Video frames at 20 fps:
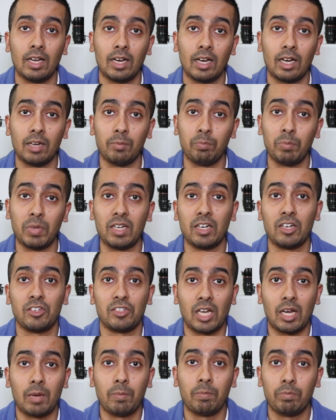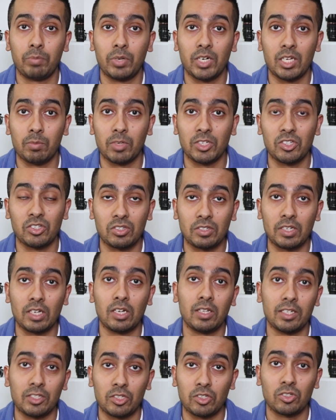um, because I'm pretty much
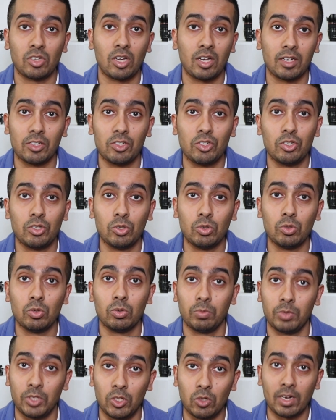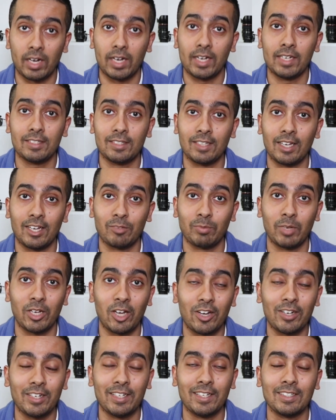still and just talking to you guys as my
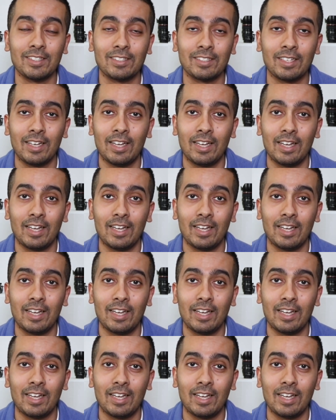audience,